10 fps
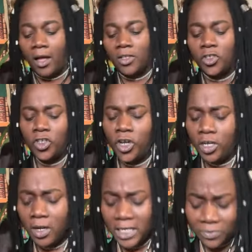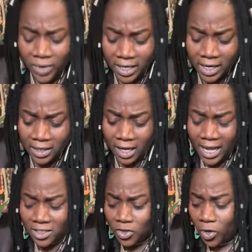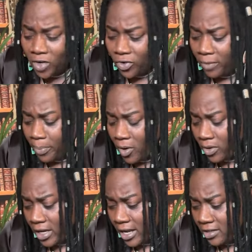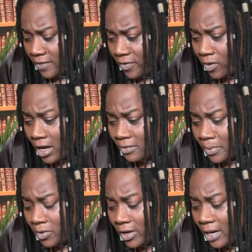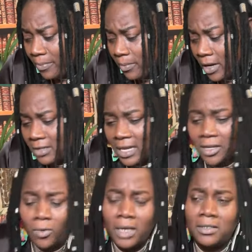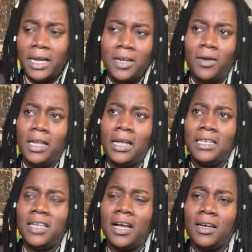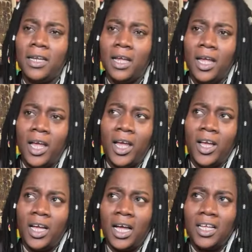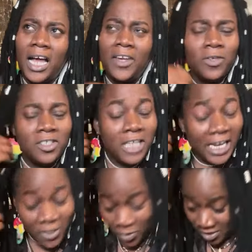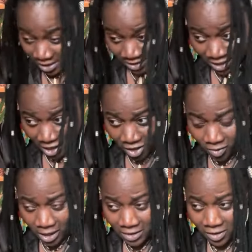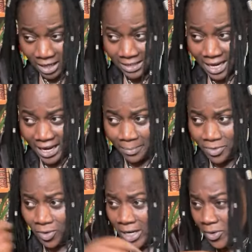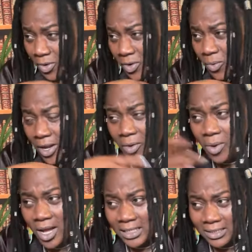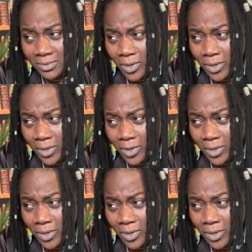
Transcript: So do you know this reading costs £200, yeah? If you want me to help you, because I know exactly. And you still say you don't want to untie him, so I don't know what you want.